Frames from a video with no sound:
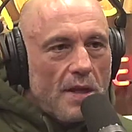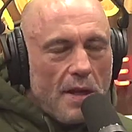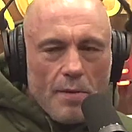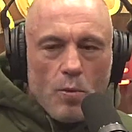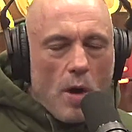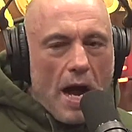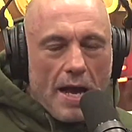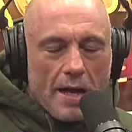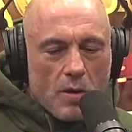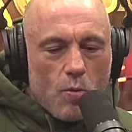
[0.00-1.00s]
Yeah,
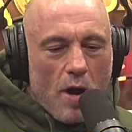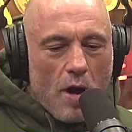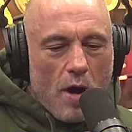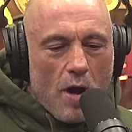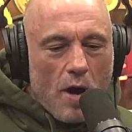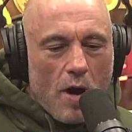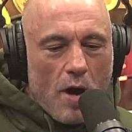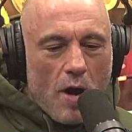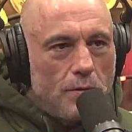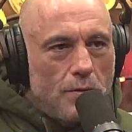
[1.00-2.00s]
why? I go, why? He goes, because
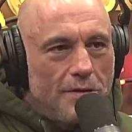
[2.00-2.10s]
it's cool.